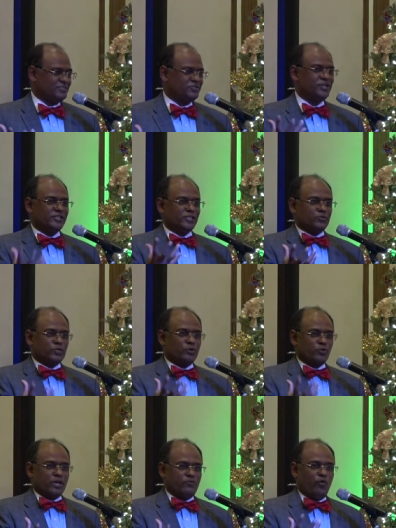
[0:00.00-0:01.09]
Jesus was
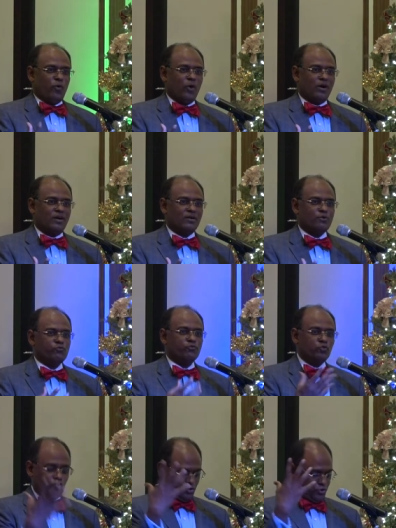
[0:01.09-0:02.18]
looking for
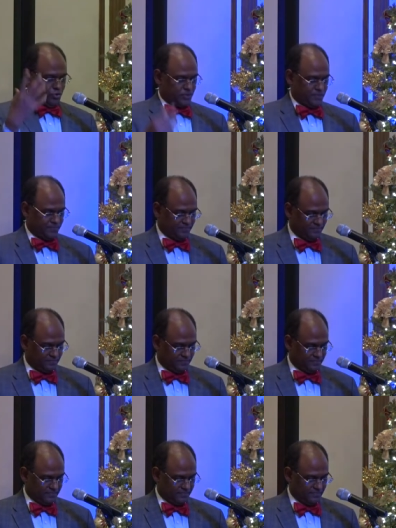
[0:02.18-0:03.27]
fruits
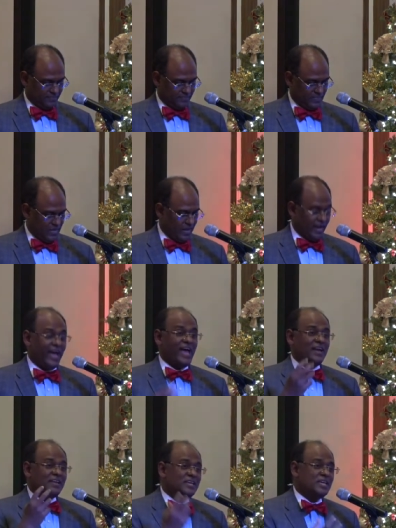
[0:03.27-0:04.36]

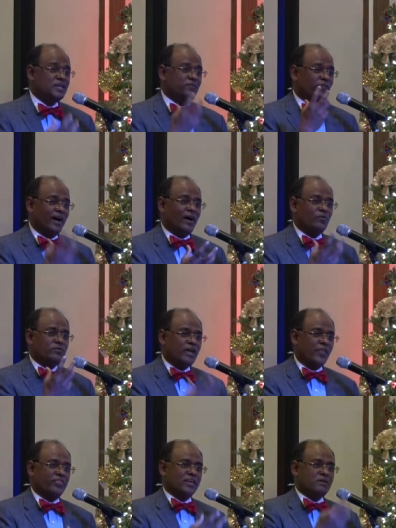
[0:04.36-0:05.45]
and he found
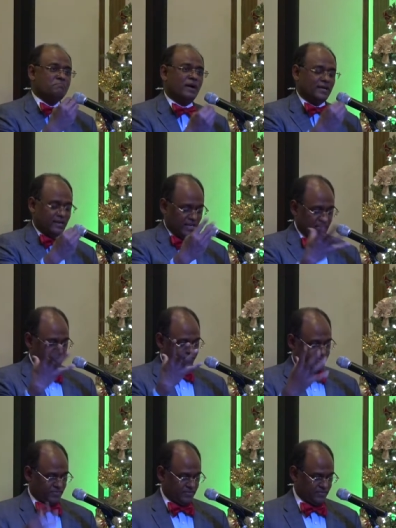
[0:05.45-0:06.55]
nothing but
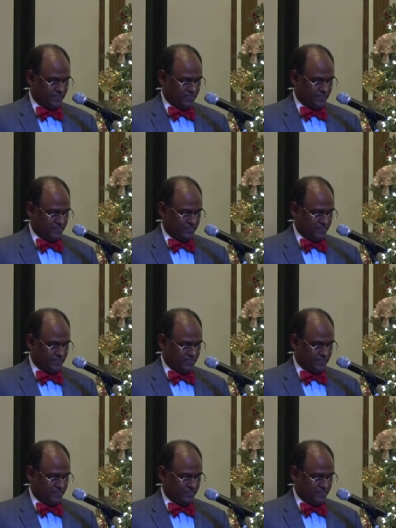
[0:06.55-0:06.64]
leaves.